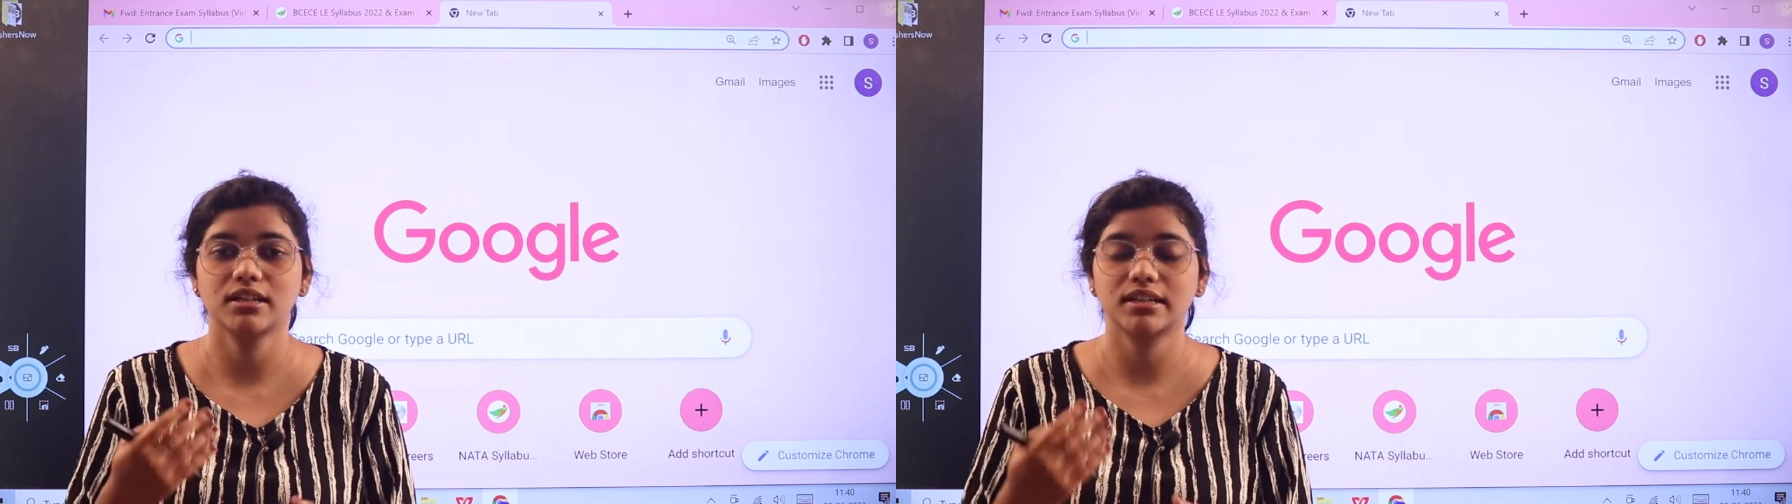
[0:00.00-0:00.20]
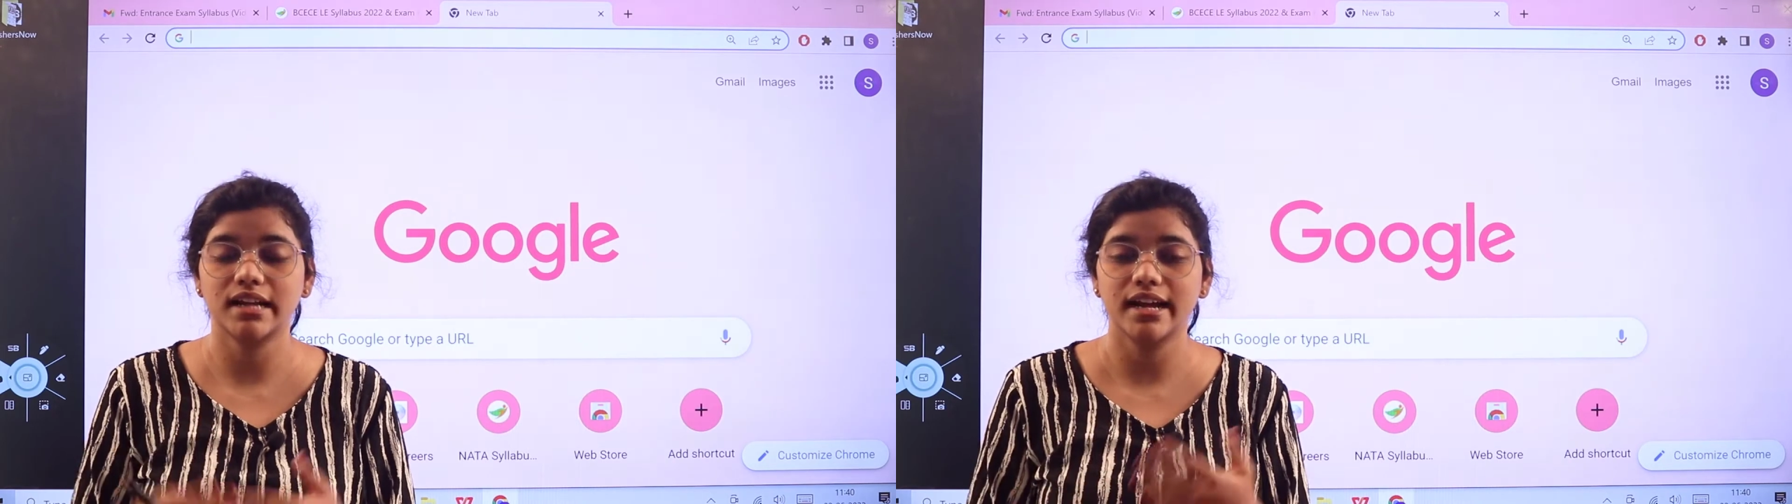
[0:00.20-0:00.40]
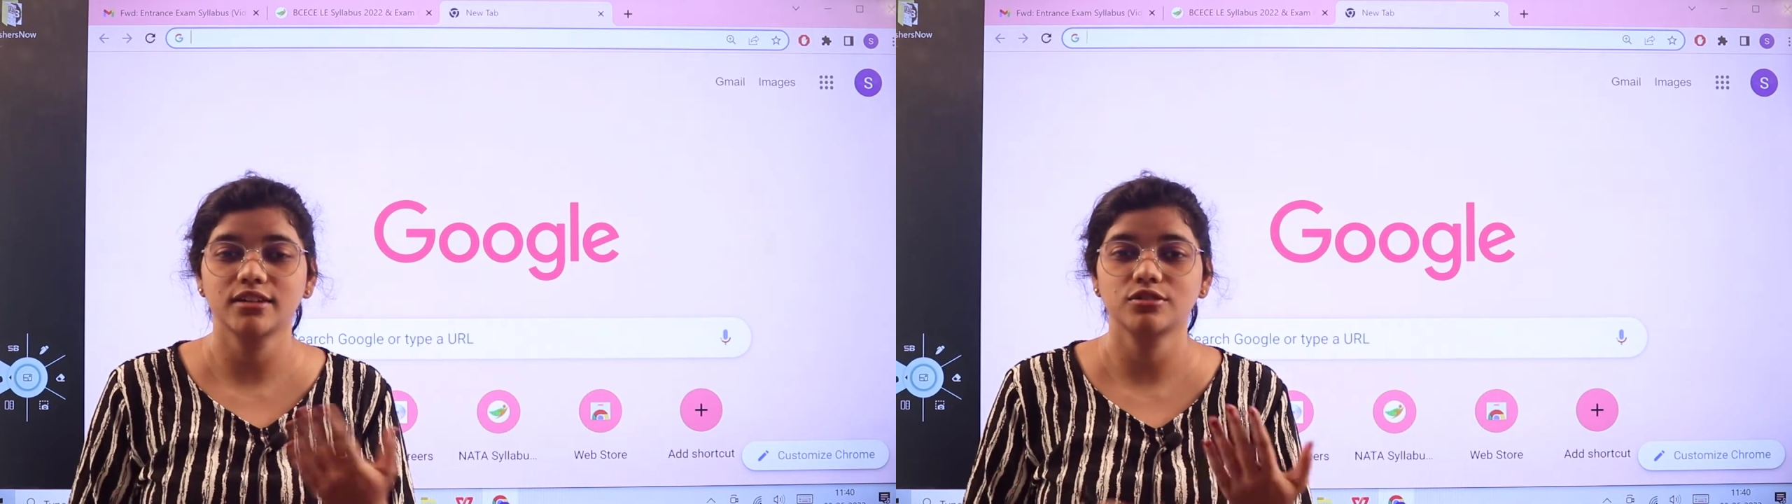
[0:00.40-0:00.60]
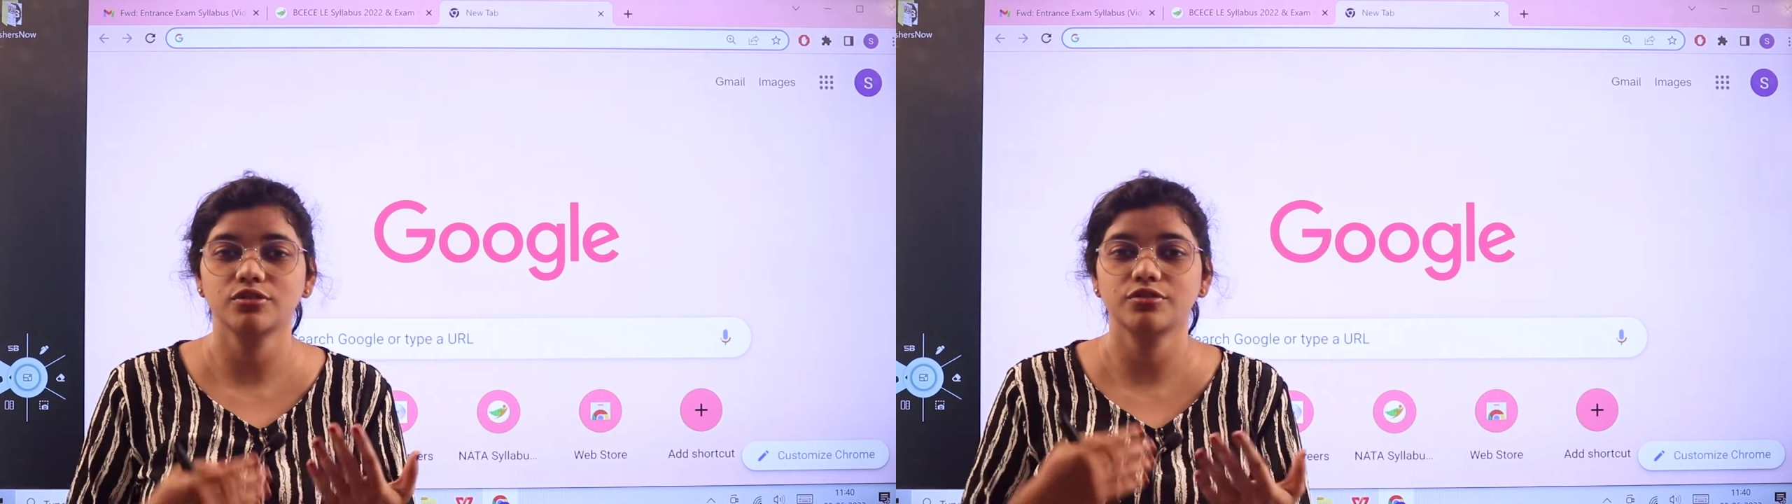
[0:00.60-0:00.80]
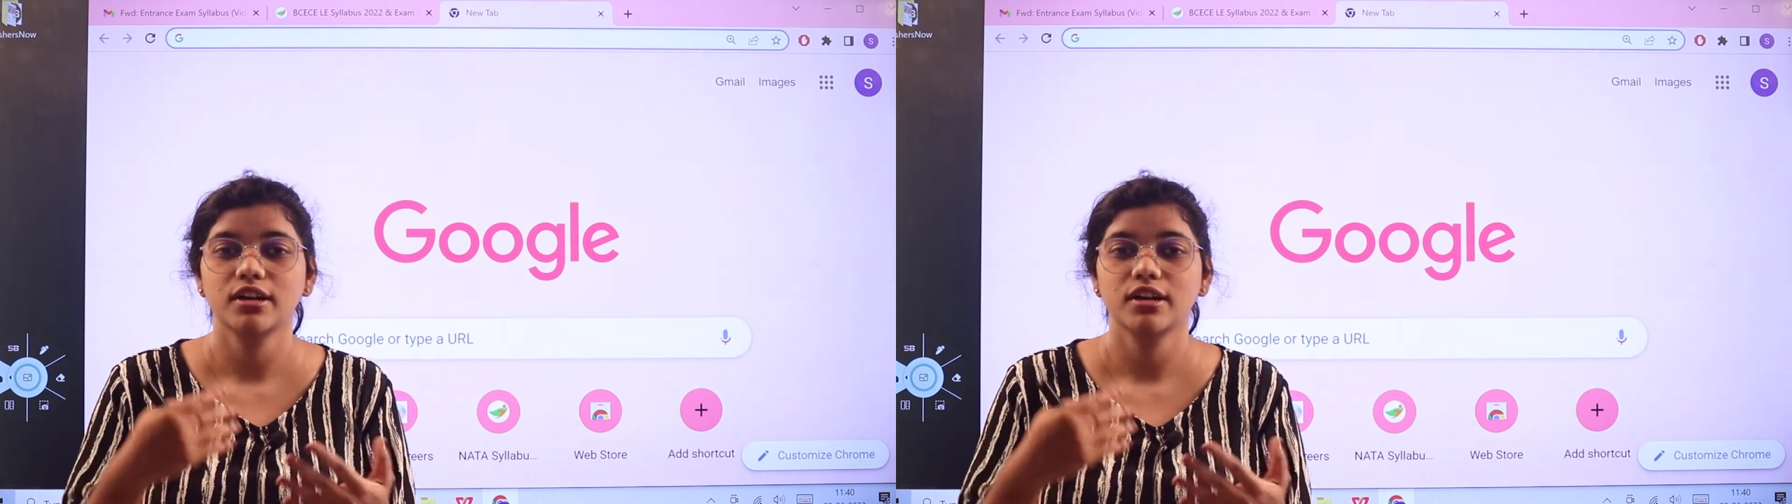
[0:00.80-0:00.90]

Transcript: the kinds of